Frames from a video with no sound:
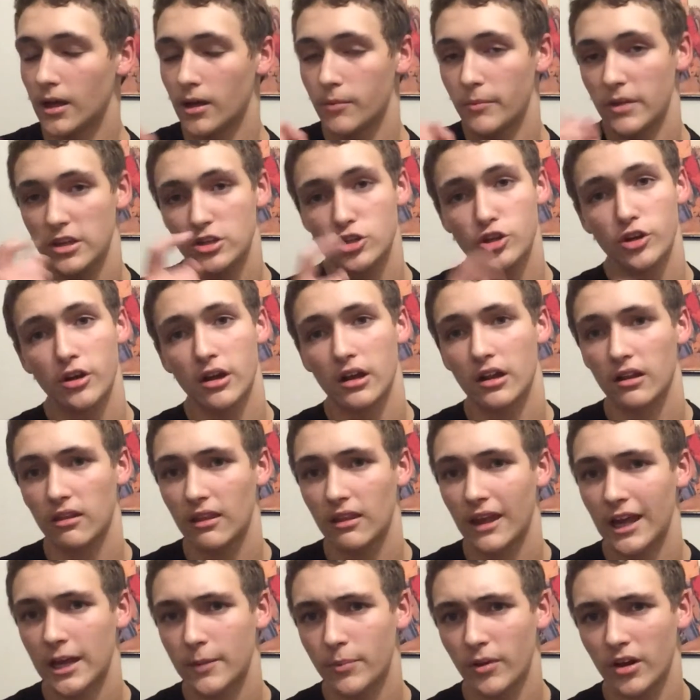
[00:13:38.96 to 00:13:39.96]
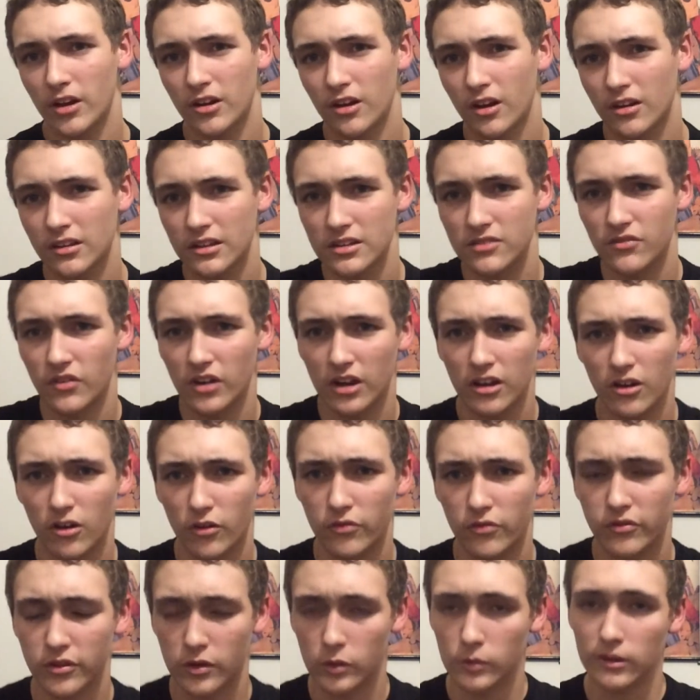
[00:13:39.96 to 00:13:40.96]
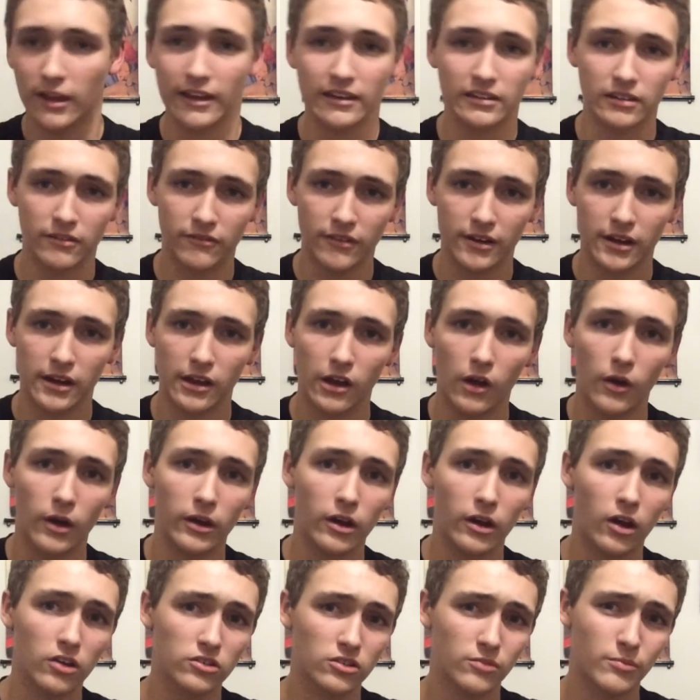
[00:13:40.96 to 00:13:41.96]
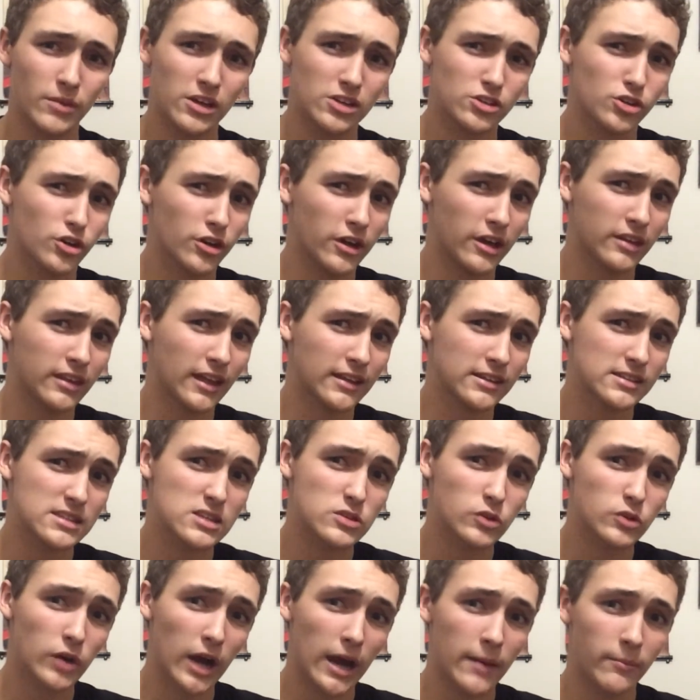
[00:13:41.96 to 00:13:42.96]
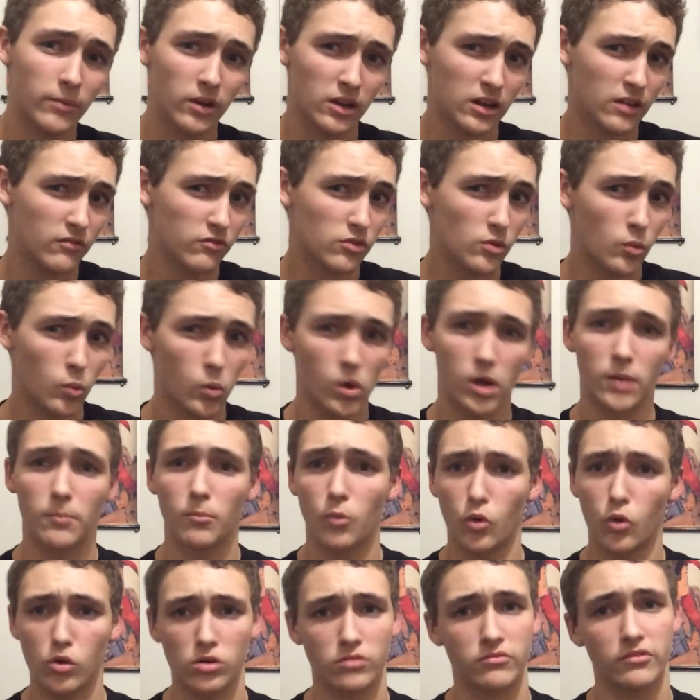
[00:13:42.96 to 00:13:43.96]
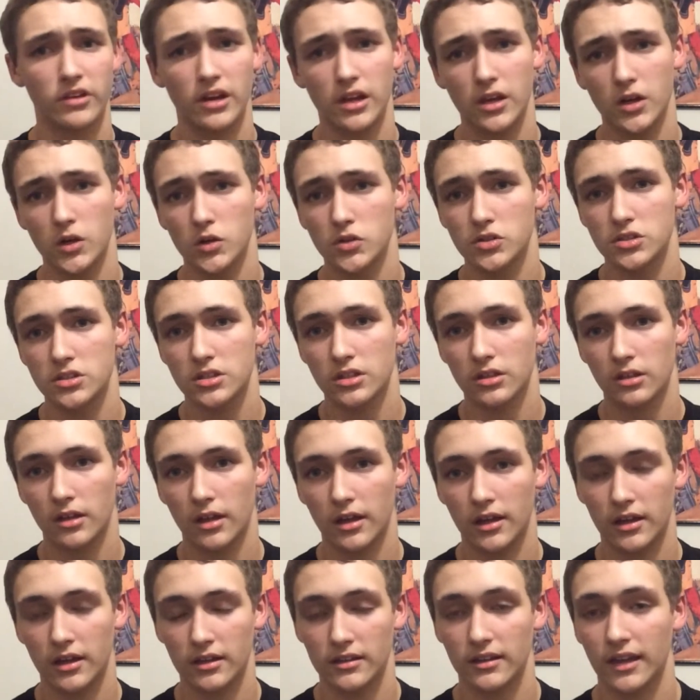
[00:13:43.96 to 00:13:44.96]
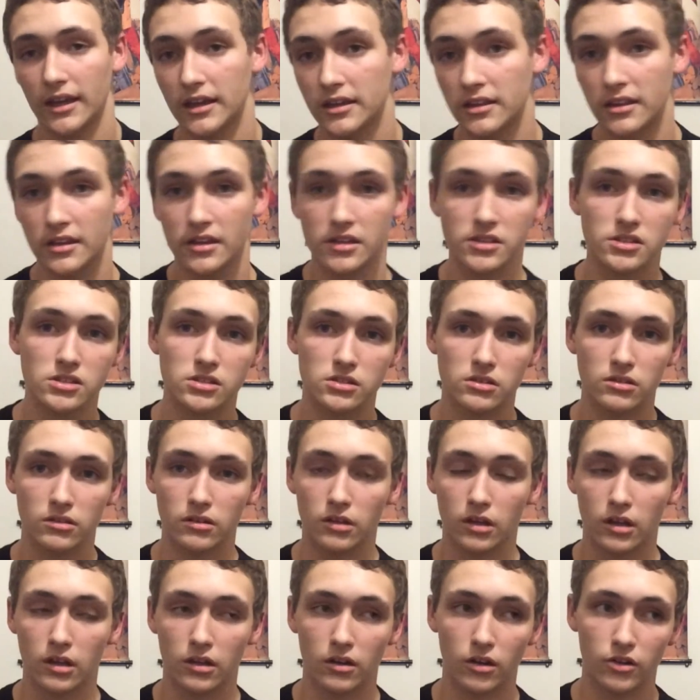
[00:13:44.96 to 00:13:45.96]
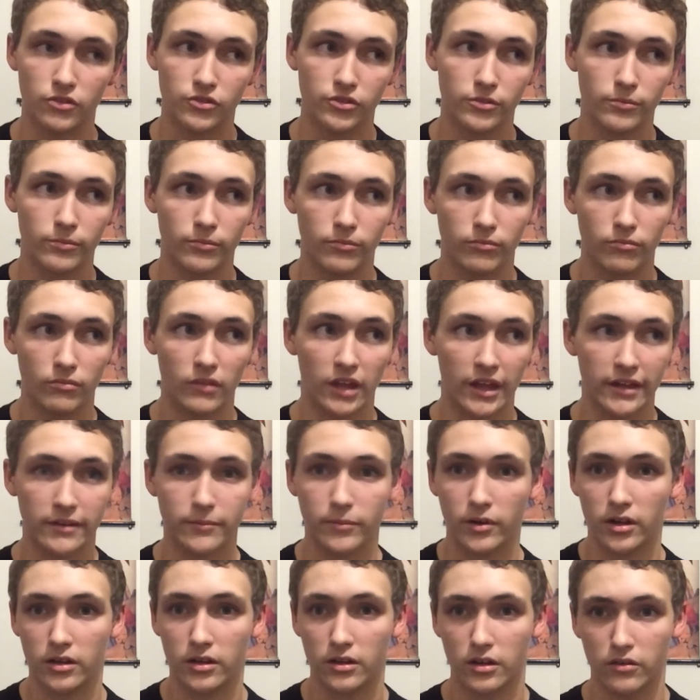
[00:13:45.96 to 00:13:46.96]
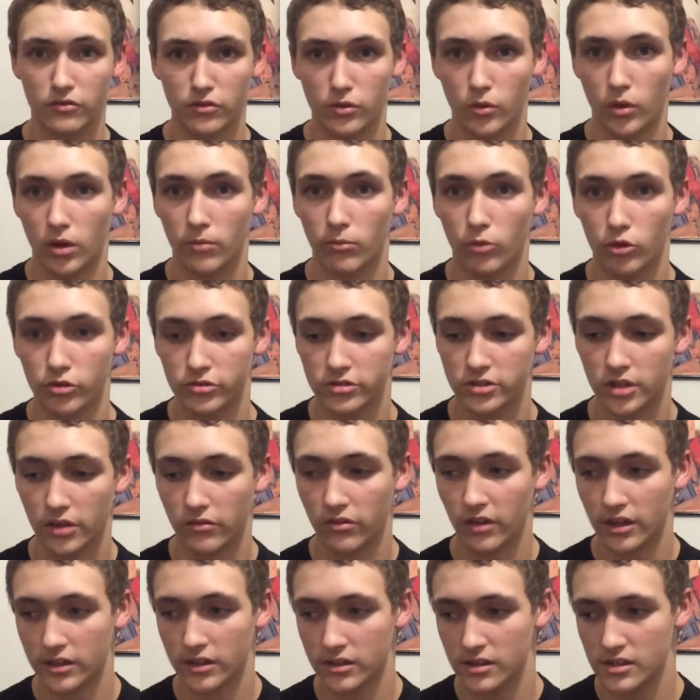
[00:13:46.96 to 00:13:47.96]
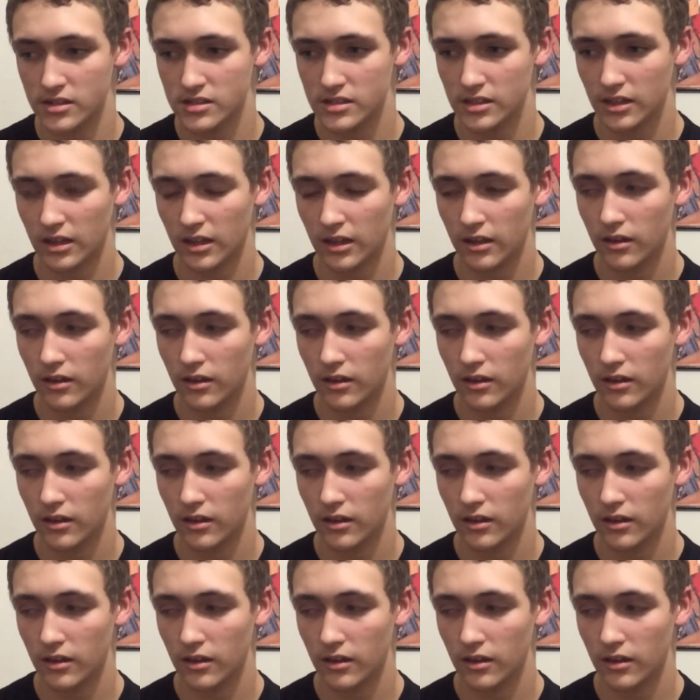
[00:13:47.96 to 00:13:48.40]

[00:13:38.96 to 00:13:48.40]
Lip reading: Make sure you hit a like button on this video if you liked the video, and also make sure you hit that subscribe button if you want more videos like this, and also like button if you want more stuff like this.